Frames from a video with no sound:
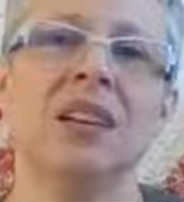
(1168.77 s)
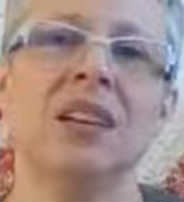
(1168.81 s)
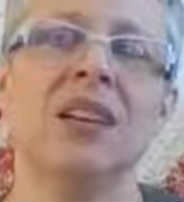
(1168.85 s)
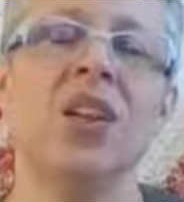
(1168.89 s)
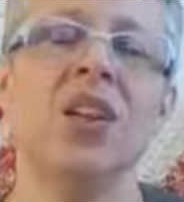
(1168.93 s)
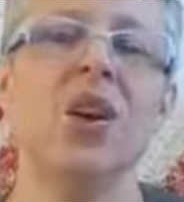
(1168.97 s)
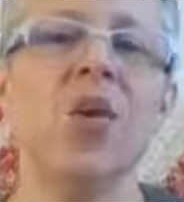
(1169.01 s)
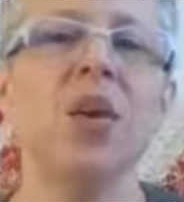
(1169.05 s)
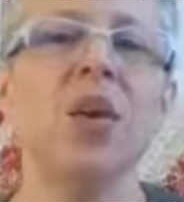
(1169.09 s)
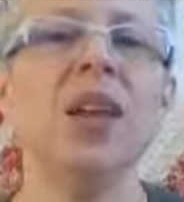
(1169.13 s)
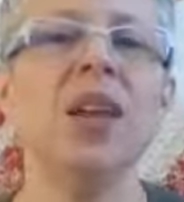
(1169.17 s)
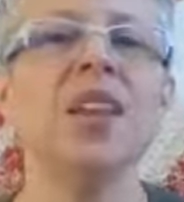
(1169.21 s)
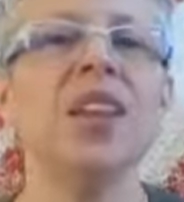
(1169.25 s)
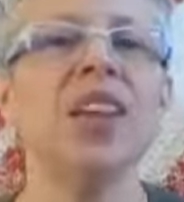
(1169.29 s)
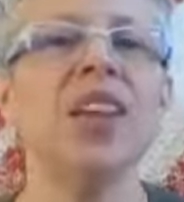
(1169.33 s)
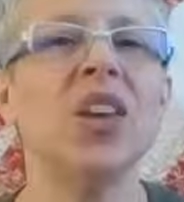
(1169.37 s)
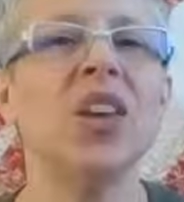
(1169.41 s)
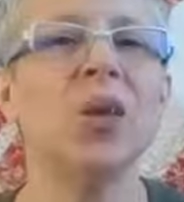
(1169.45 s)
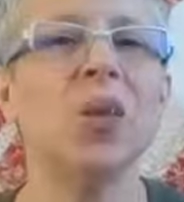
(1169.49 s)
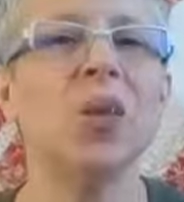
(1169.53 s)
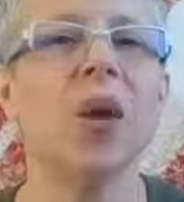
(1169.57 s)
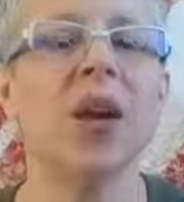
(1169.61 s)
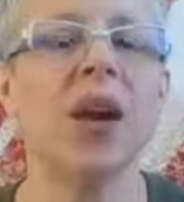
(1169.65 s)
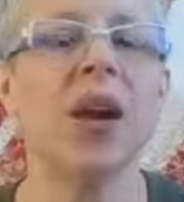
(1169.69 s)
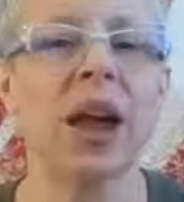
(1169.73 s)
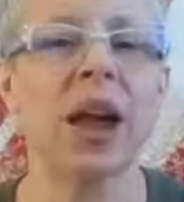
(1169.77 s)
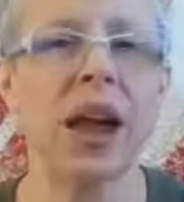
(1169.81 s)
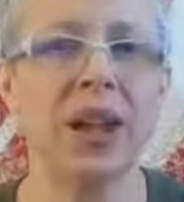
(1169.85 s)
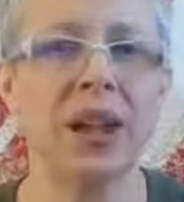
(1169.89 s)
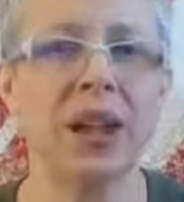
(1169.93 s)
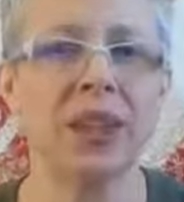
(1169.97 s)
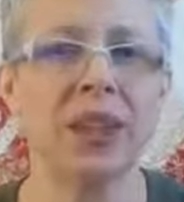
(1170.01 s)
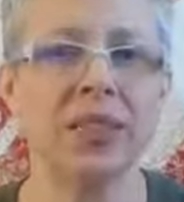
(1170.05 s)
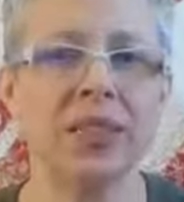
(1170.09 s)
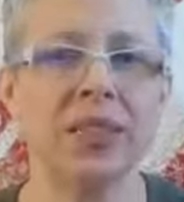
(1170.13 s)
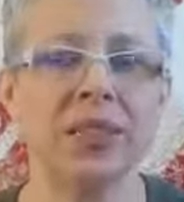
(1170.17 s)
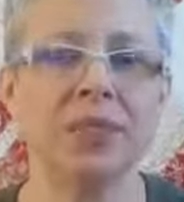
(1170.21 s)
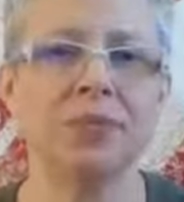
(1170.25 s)
knowing that you are
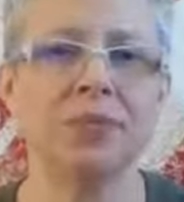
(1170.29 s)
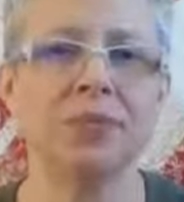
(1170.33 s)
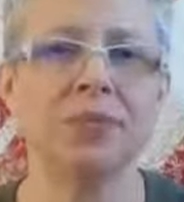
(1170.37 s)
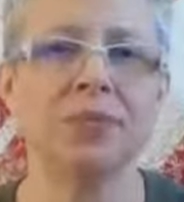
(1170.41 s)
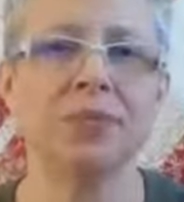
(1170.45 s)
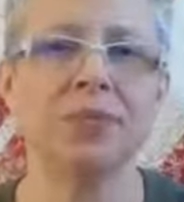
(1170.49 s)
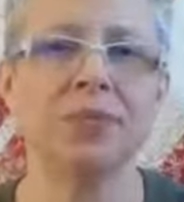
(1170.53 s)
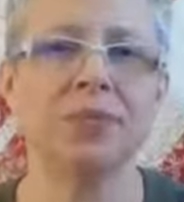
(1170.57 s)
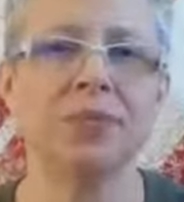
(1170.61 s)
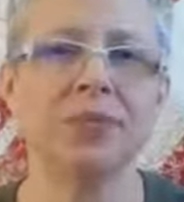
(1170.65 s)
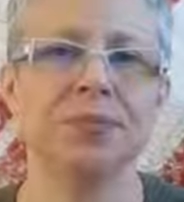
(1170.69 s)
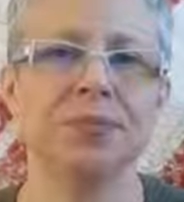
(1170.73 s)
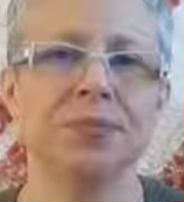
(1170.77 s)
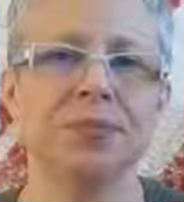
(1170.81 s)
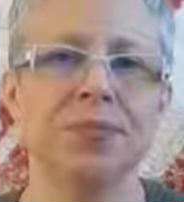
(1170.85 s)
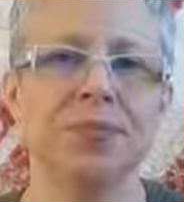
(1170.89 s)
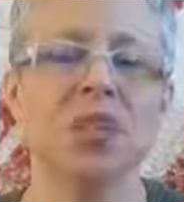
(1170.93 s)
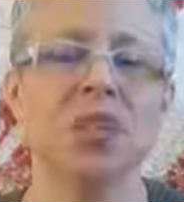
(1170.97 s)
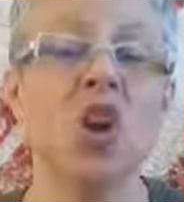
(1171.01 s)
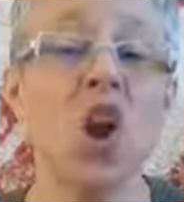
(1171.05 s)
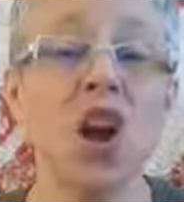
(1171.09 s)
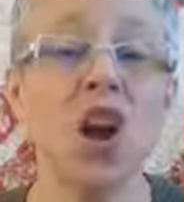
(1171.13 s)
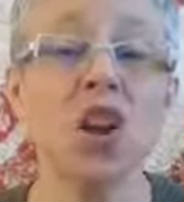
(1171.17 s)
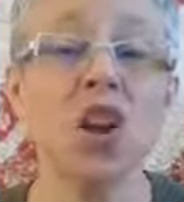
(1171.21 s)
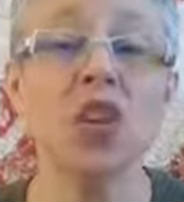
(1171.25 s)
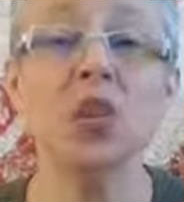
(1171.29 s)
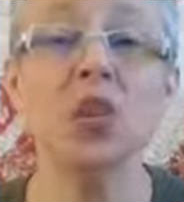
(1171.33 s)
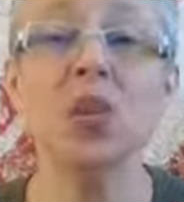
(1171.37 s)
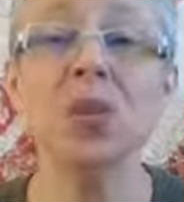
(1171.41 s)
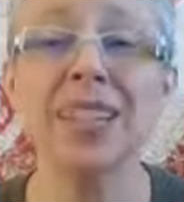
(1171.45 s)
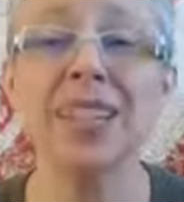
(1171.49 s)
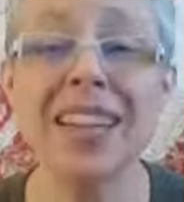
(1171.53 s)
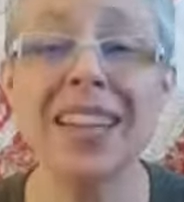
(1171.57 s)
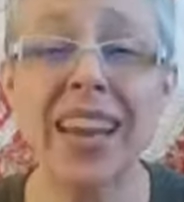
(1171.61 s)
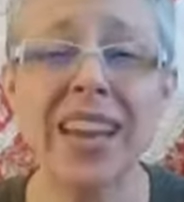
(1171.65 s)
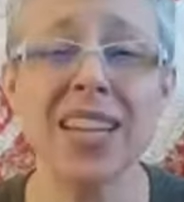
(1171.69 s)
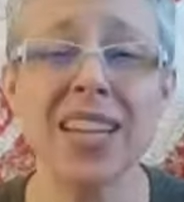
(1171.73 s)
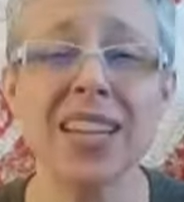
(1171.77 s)
held. God
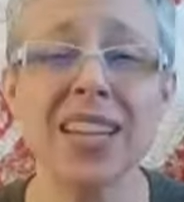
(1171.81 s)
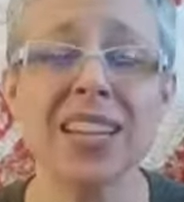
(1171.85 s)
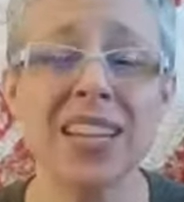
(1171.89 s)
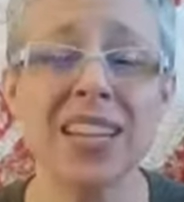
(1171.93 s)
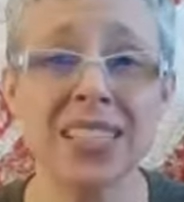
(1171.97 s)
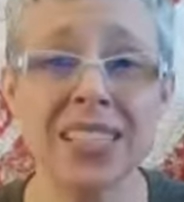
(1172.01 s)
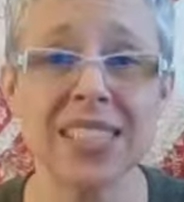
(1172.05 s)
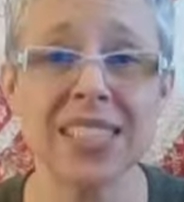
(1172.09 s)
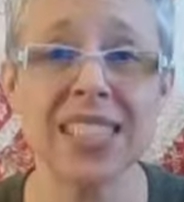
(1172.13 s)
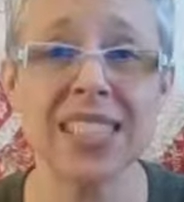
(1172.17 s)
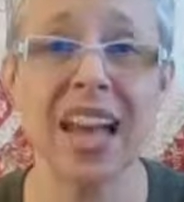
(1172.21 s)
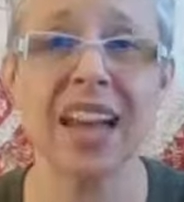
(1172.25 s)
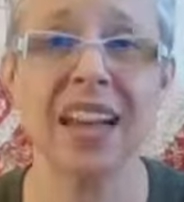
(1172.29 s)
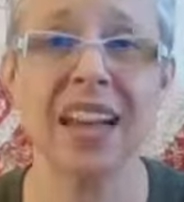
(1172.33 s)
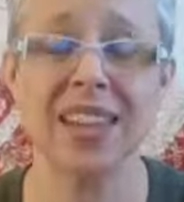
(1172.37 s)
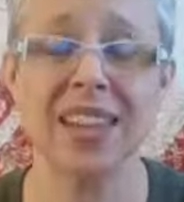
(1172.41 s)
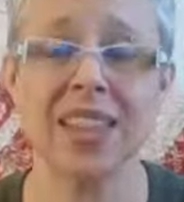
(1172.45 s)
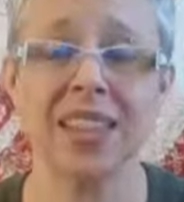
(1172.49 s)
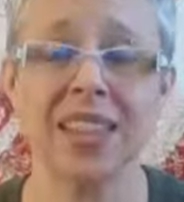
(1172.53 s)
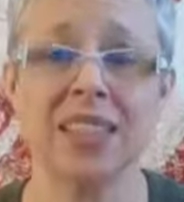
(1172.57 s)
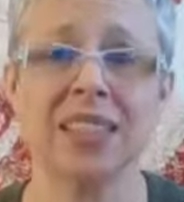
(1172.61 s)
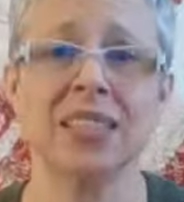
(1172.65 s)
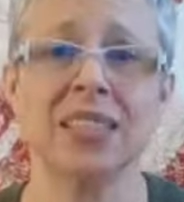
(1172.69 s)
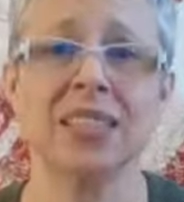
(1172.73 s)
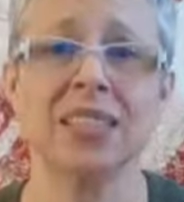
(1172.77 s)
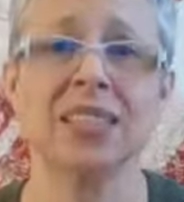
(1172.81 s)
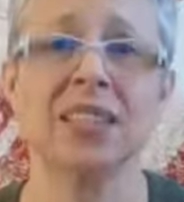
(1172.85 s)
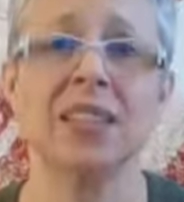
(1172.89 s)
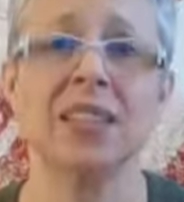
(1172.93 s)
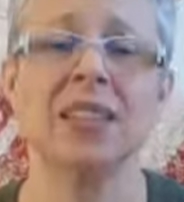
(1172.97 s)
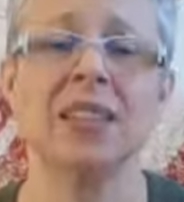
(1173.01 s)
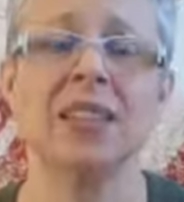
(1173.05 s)
created sadness